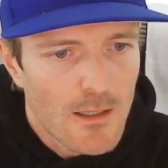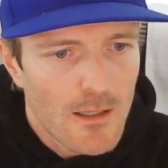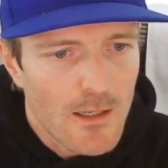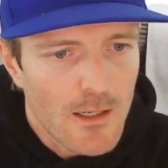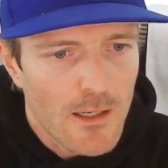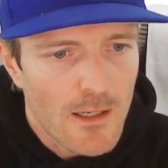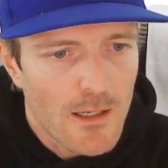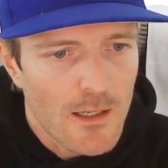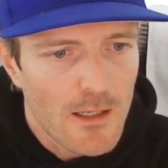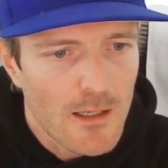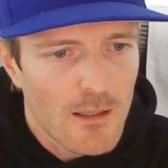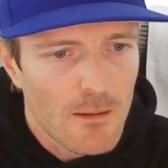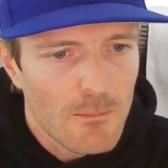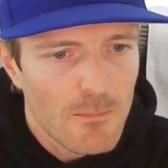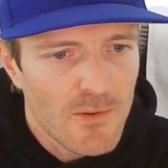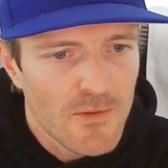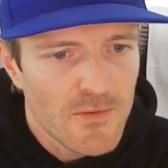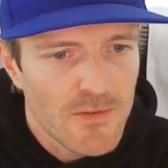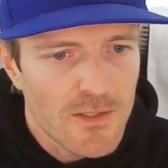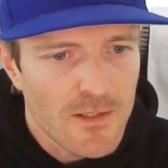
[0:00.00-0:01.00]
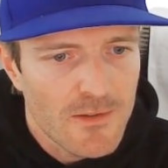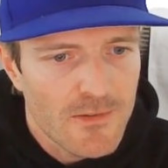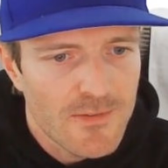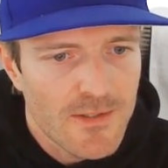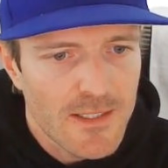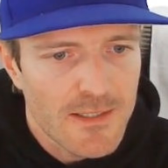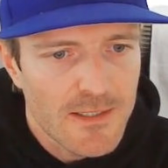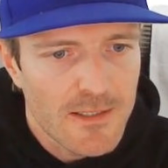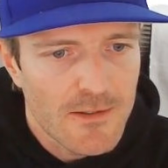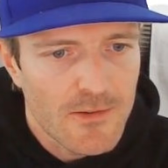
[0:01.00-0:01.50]
Missing
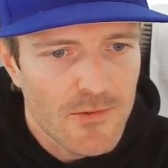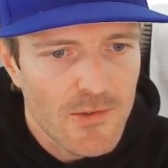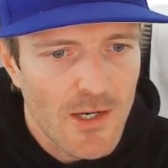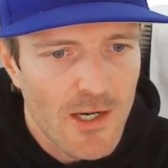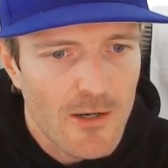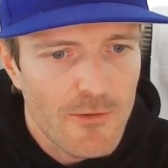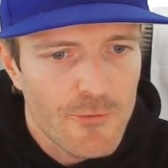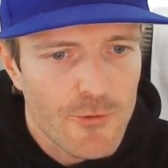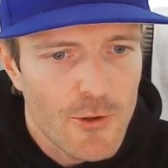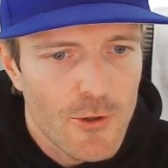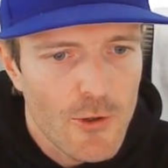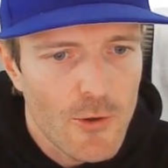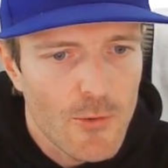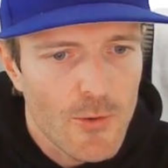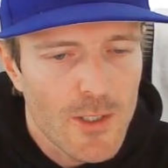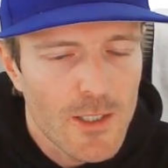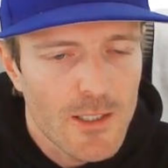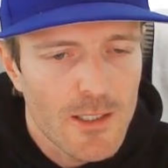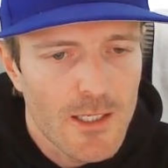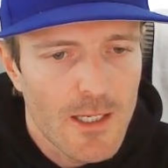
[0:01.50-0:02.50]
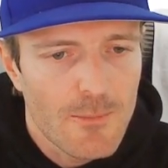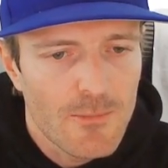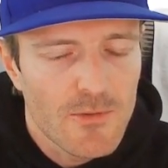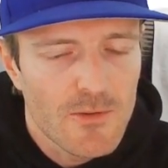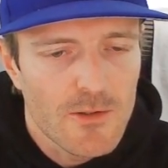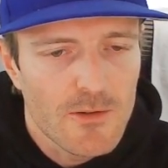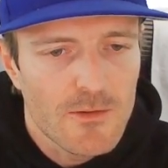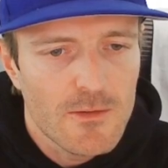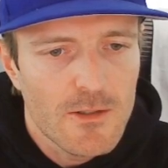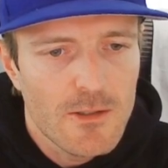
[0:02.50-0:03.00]
settings after loading an
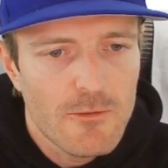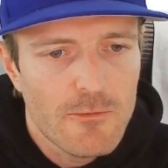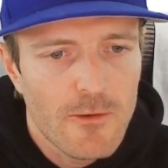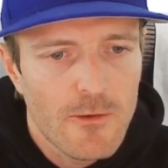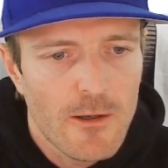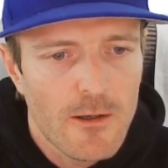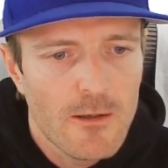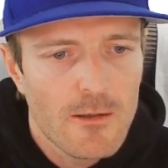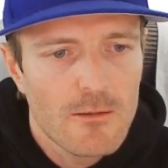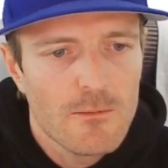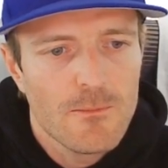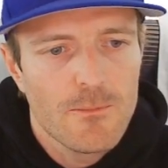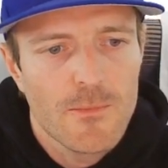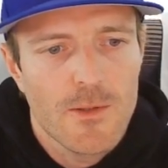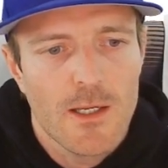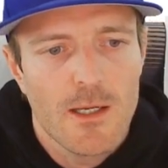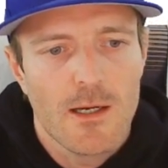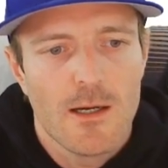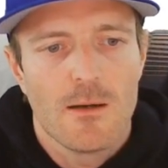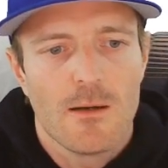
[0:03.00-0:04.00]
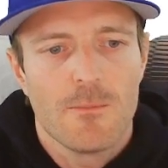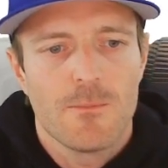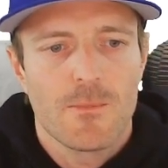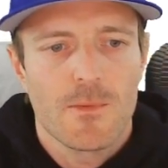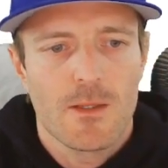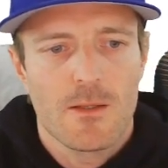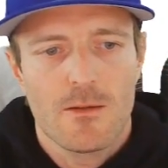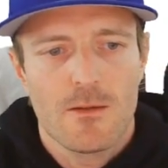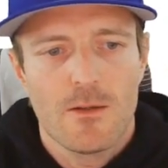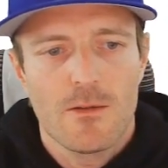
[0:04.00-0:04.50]
MCC file. Yeah,
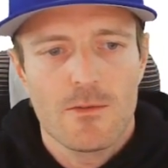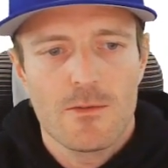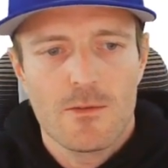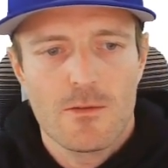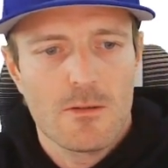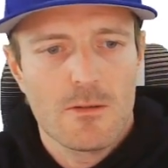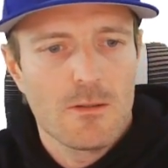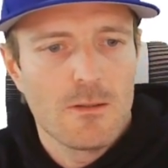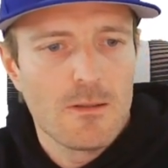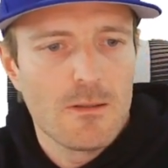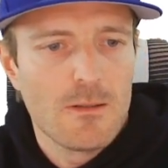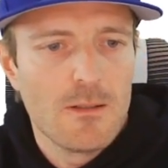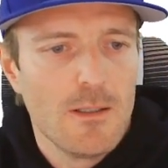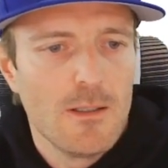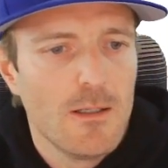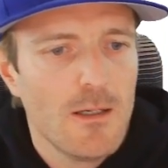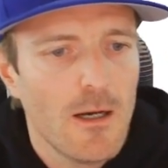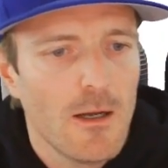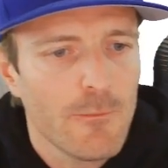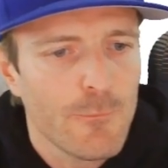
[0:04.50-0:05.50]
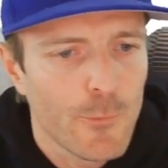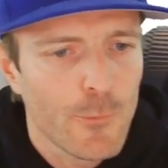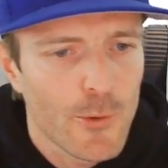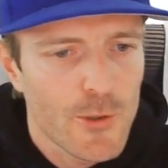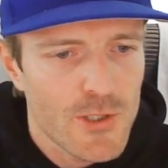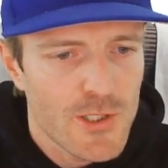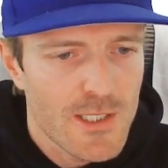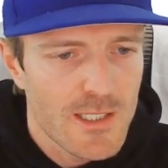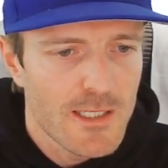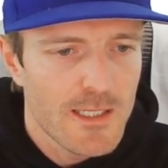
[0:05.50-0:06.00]
this
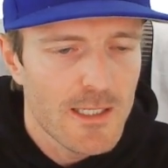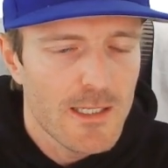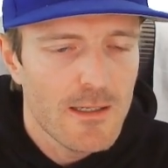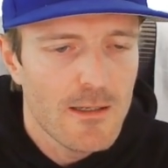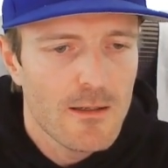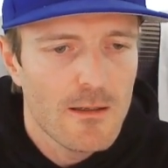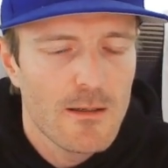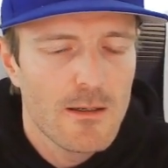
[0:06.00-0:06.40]
unfortunately